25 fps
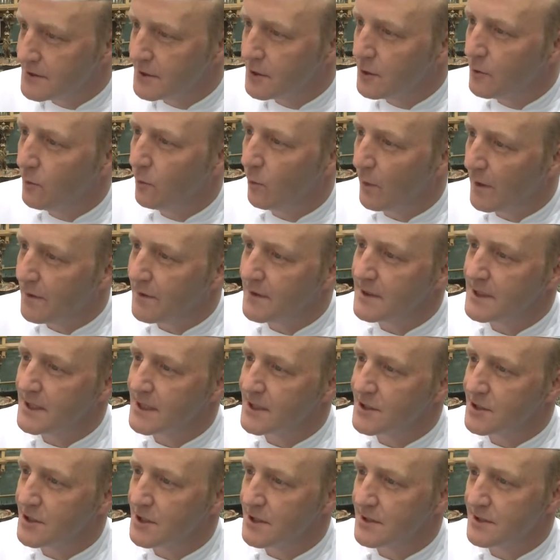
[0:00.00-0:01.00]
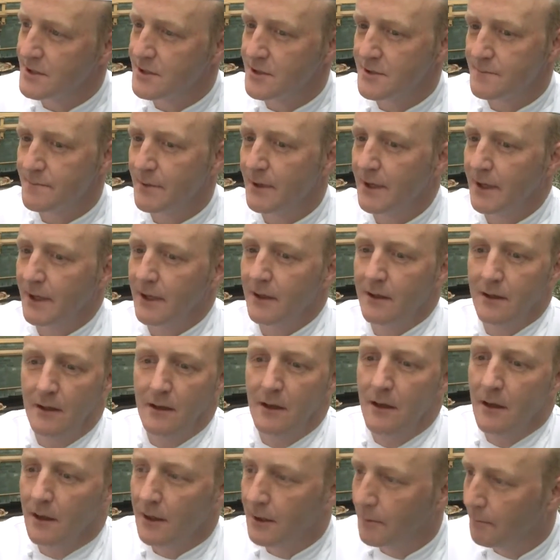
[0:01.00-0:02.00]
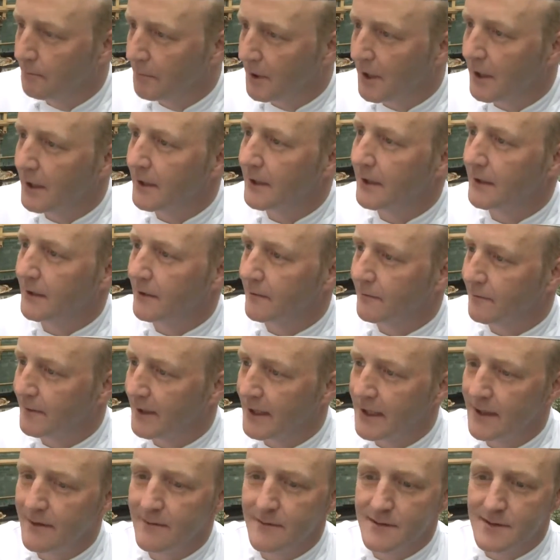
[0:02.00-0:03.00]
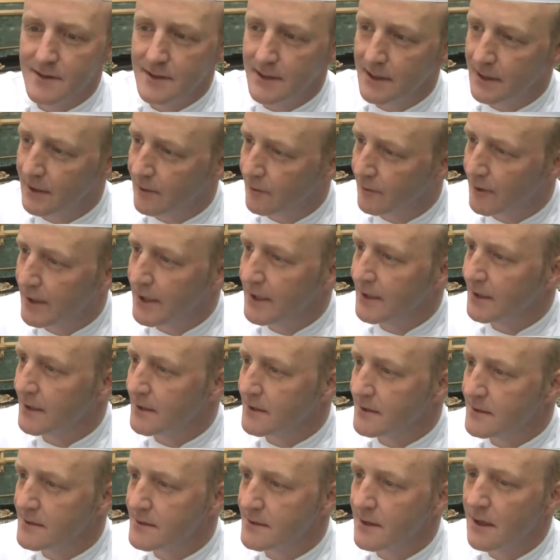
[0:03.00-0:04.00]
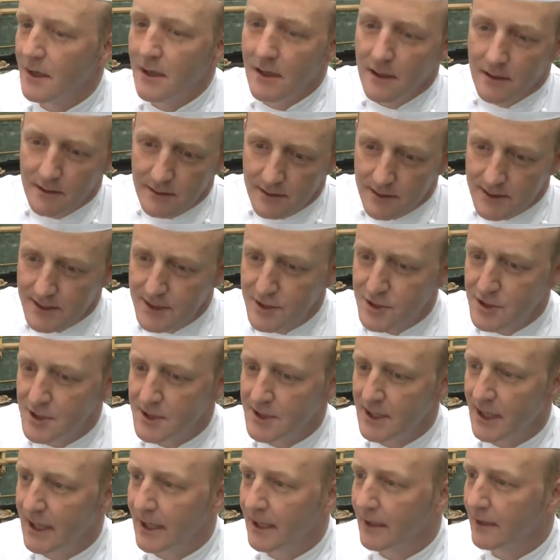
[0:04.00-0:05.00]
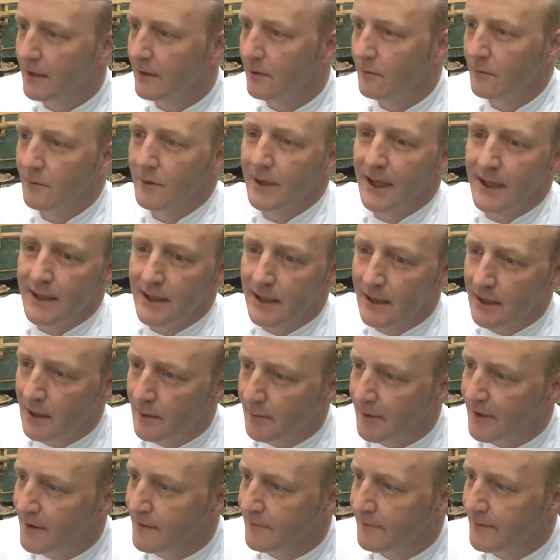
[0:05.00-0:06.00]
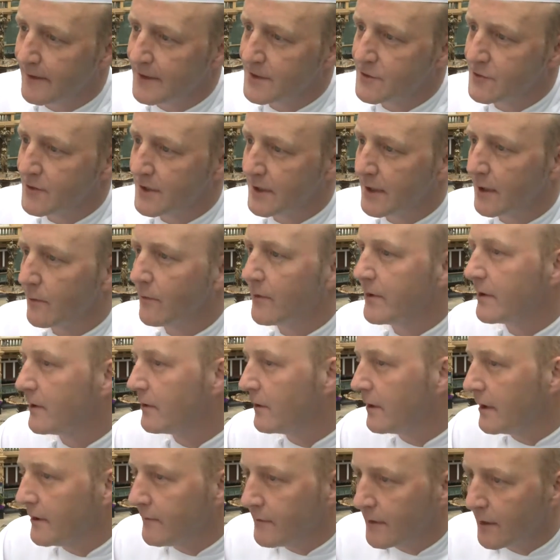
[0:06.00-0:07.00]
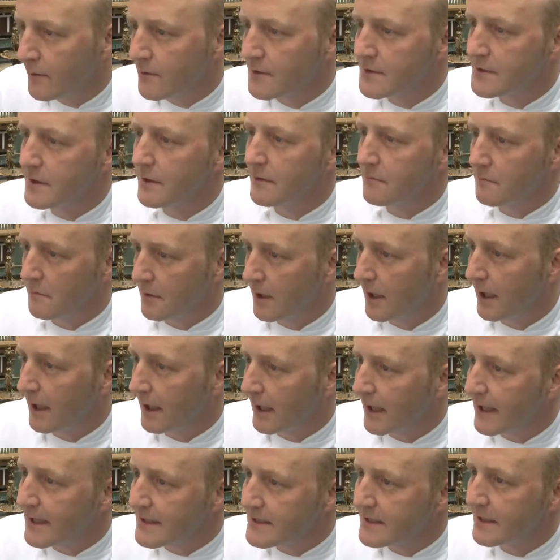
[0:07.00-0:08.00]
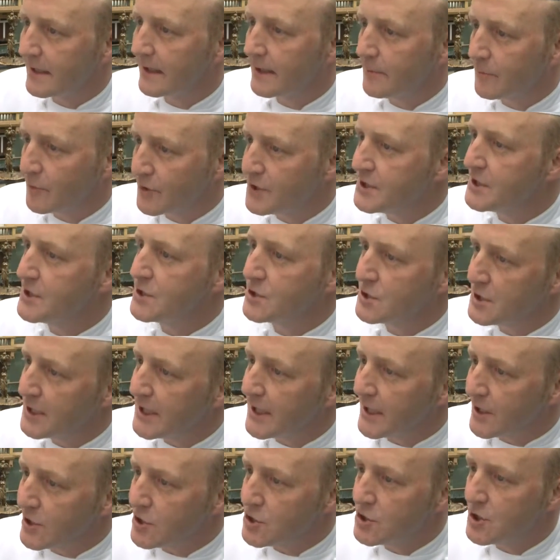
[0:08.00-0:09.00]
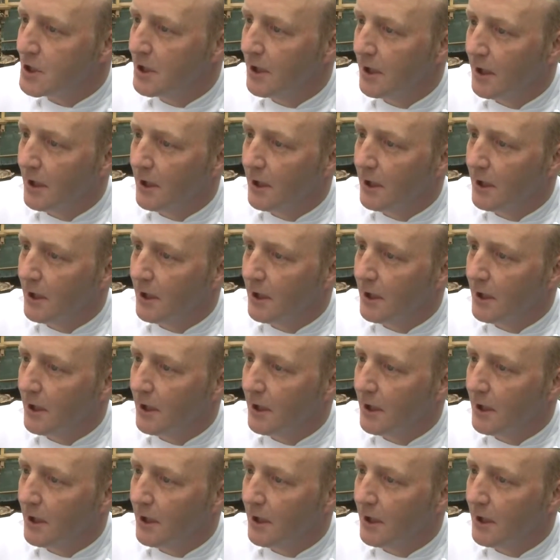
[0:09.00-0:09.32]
do with the dishes just by combining the flavours and the ingredients. The dish today, we had a little bit of feta in there, even though it's an eclectically British dish.